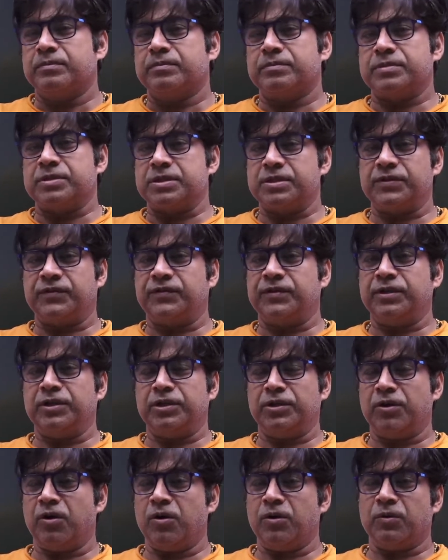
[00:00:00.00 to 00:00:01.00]
G.C.
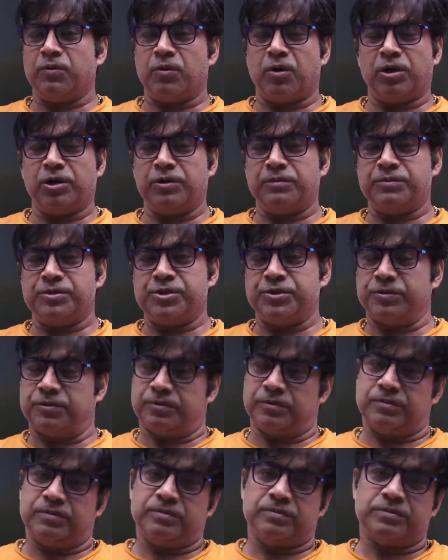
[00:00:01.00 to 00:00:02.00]
Leong, Volume
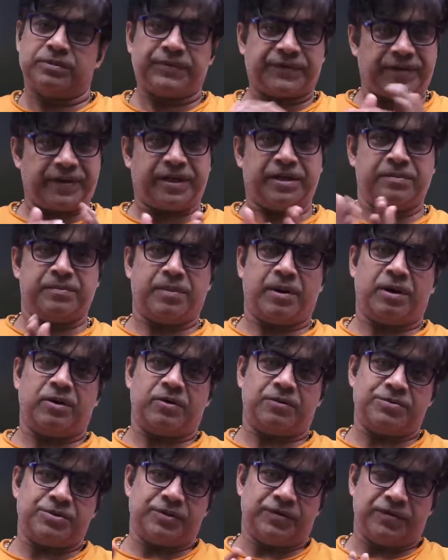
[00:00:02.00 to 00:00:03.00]
2. The second part
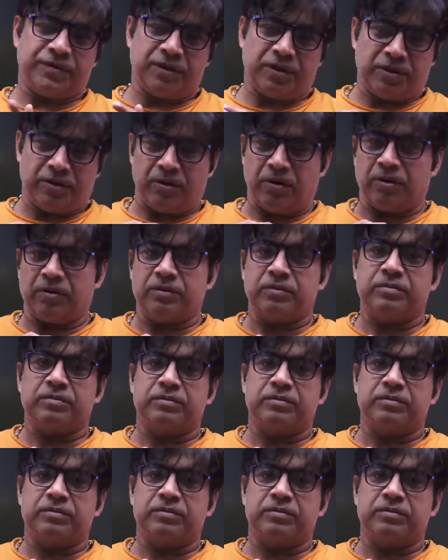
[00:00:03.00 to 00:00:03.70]
of G.C. Leong.